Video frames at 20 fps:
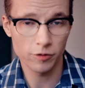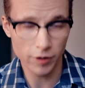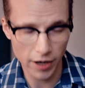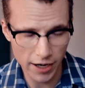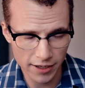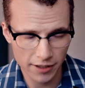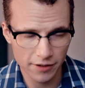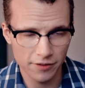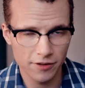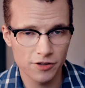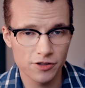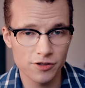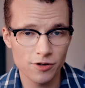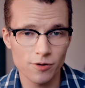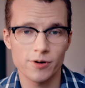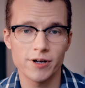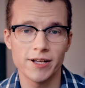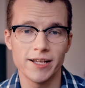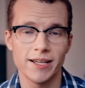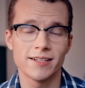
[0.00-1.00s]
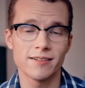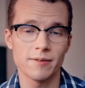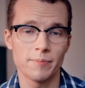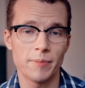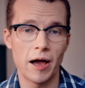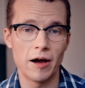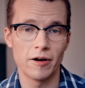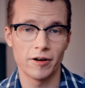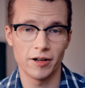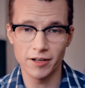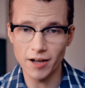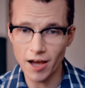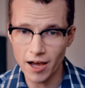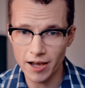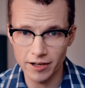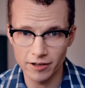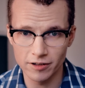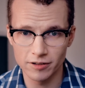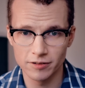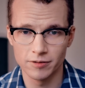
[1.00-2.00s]
Granted, the story is about
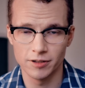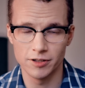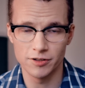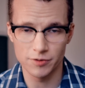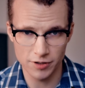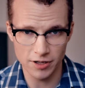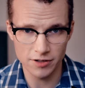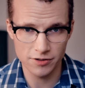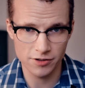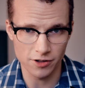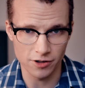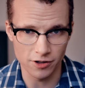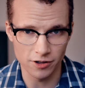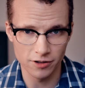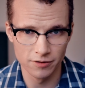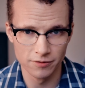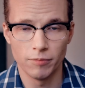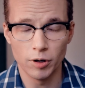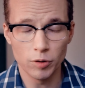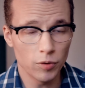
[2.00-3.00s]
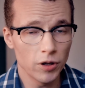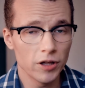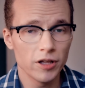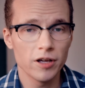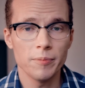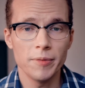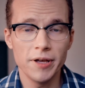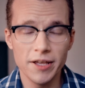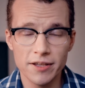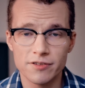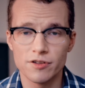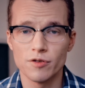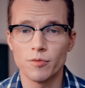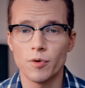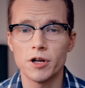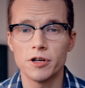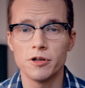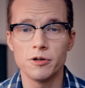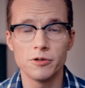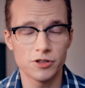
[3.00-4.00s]
Anaya, his sister, but William is the
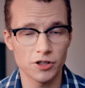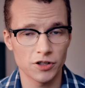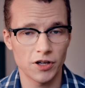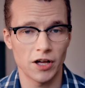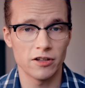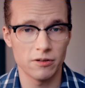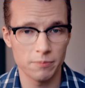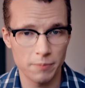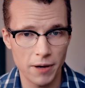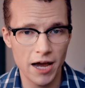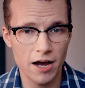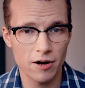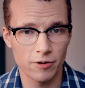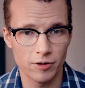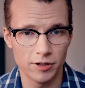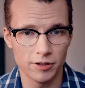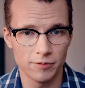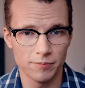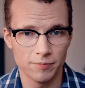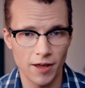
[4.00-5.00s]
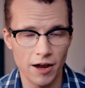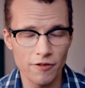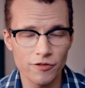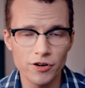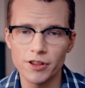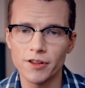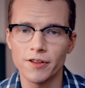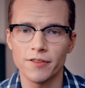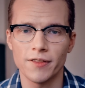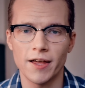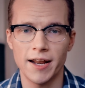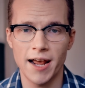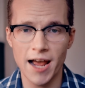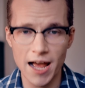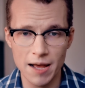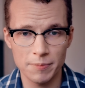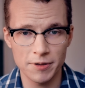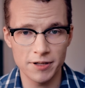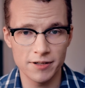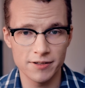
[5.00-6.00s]
one who took out the power. Everything that
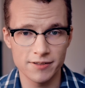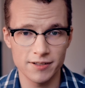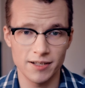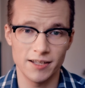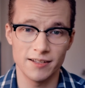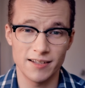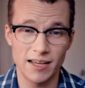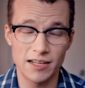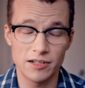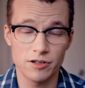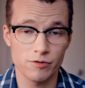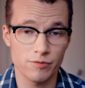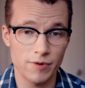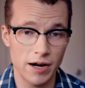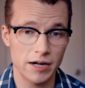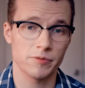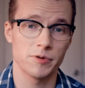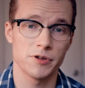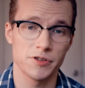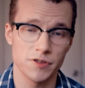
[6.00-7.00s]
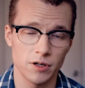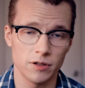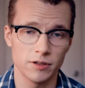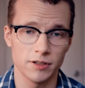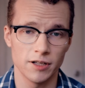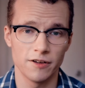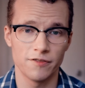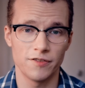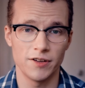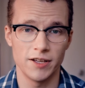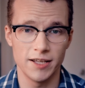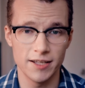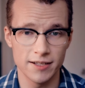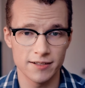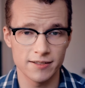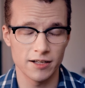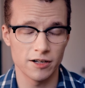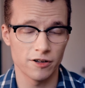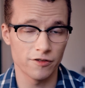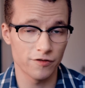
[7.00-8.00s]
happens is a direct result of
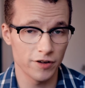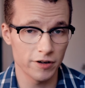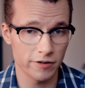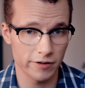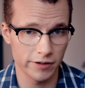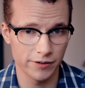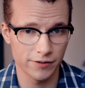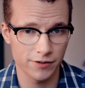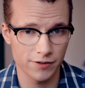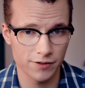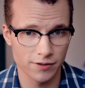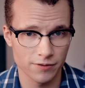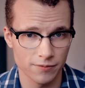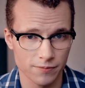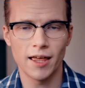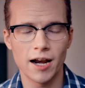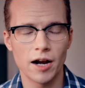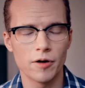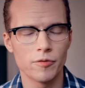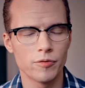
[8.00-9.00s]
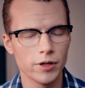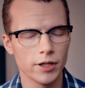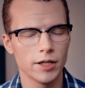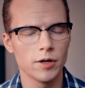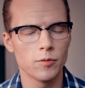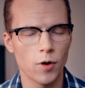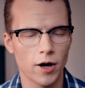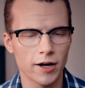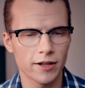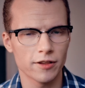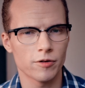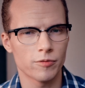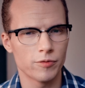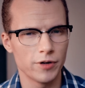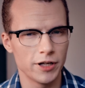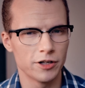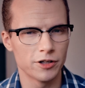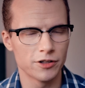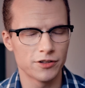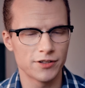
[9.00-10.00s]
his interference. And I really wanted the
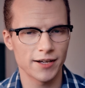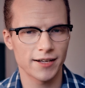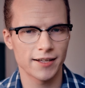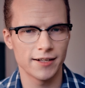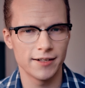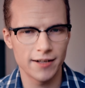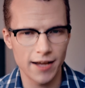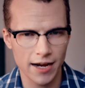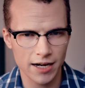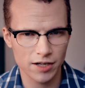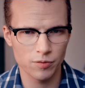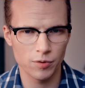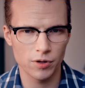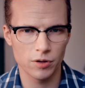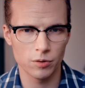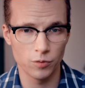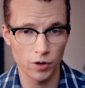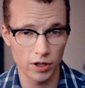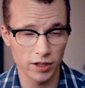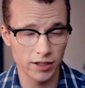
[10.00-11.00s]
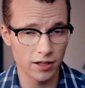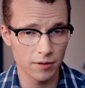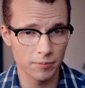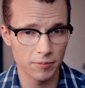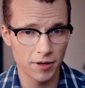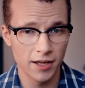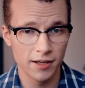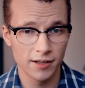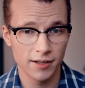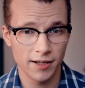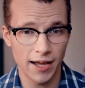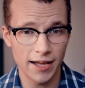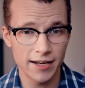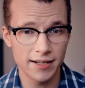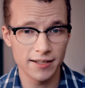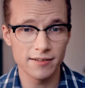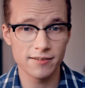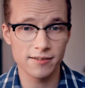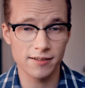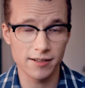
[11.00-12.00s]
reader to connect with William and
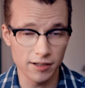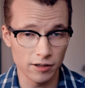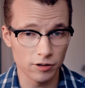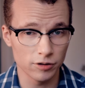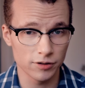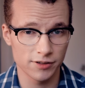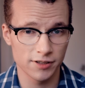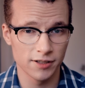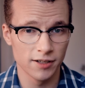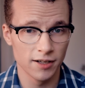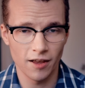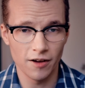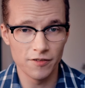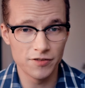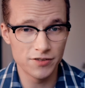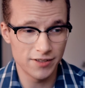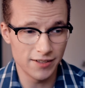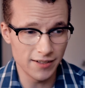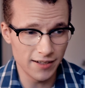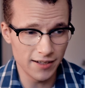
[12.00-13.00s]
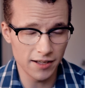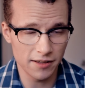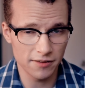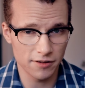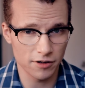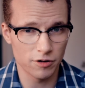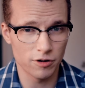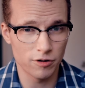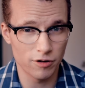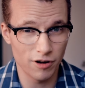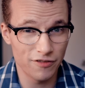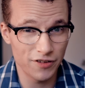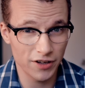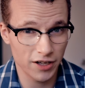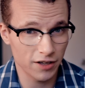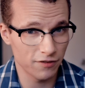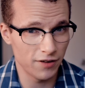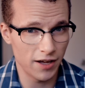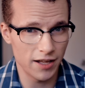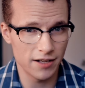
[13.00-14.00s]
his guilt of seeing the
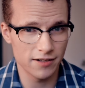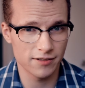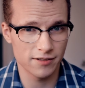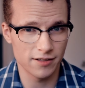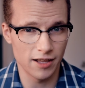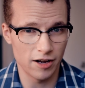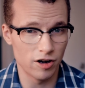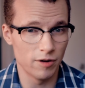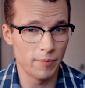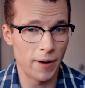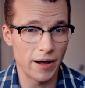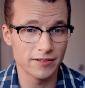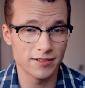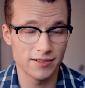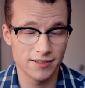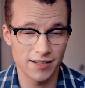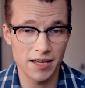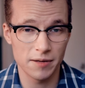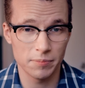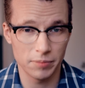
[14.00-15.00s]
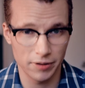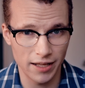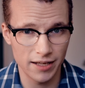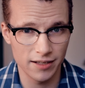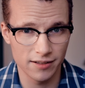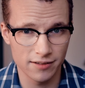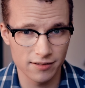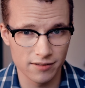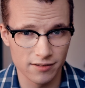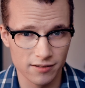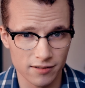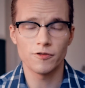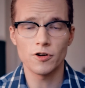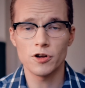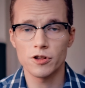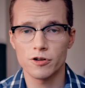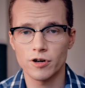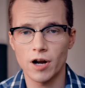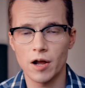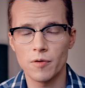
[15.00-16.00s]
horrific events that are about to take place.
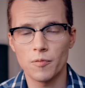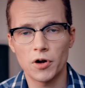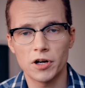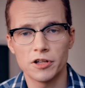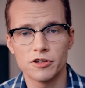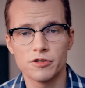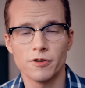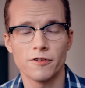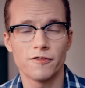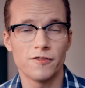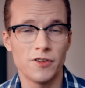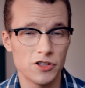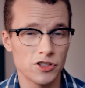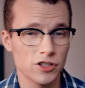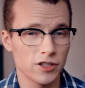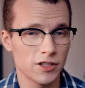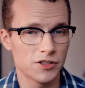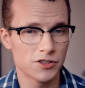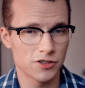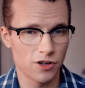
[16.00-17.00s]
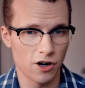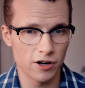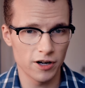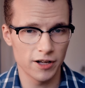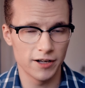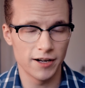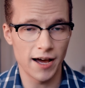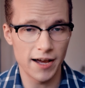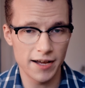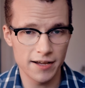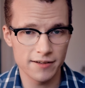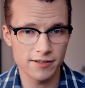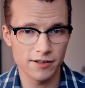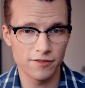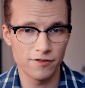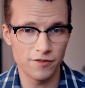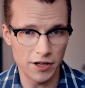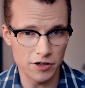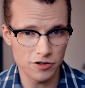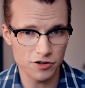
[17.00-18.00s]
Further, I wanted to officially start Anaya's
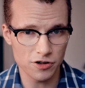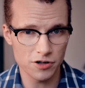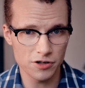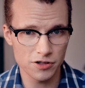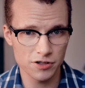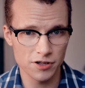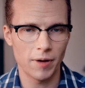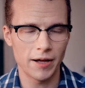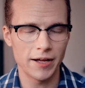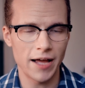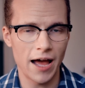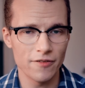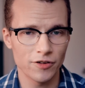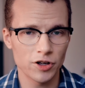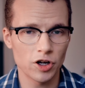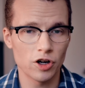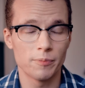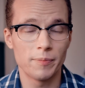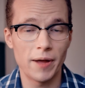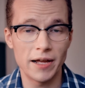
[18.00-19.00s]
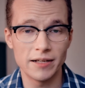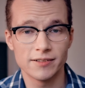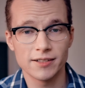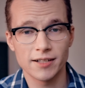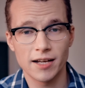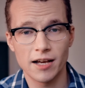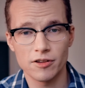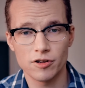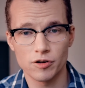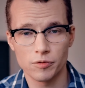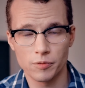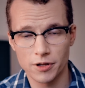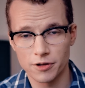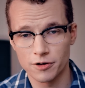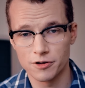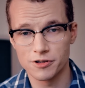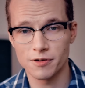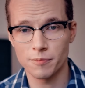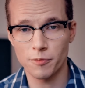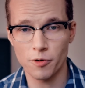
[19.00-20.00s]
adventures by having her band together with
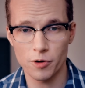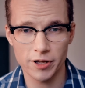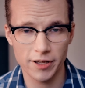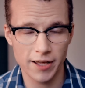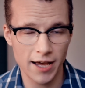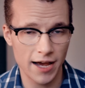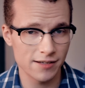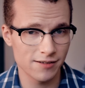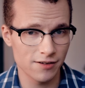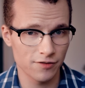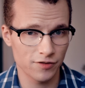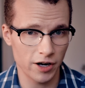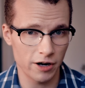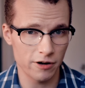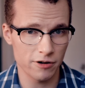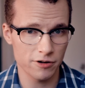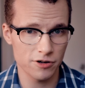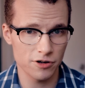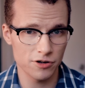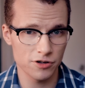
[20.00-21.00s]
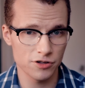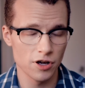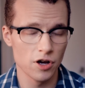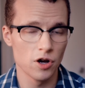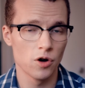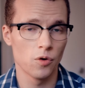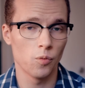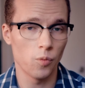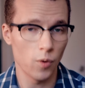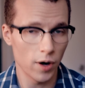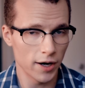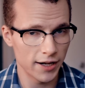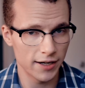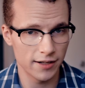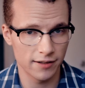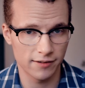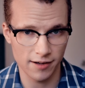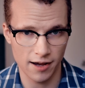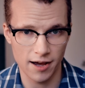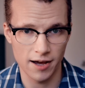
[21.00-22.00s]
her supporting cast of characters one at
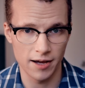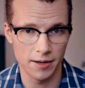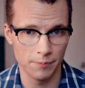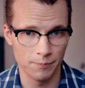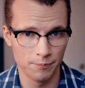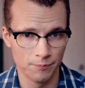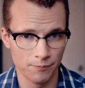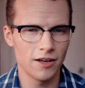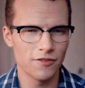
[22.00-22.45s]
a time.